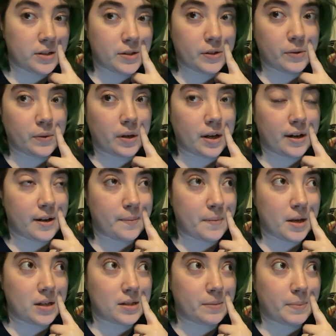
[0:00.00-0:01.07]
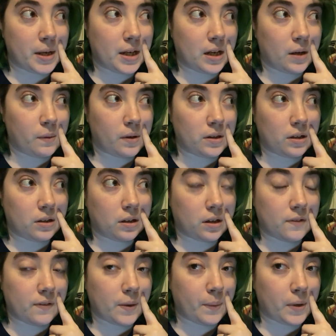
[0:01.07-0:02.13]
so I'm debating whether or not
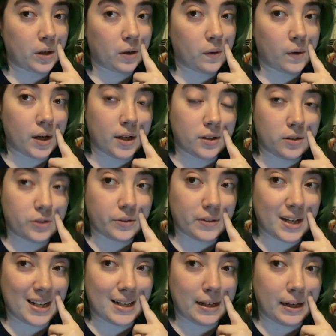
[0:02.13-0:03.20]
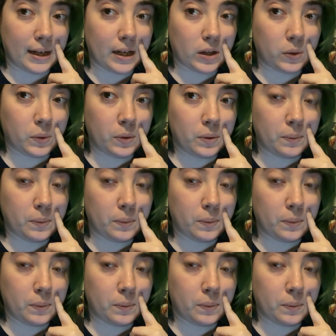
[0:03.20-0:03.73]
if I want to go ahead and do that now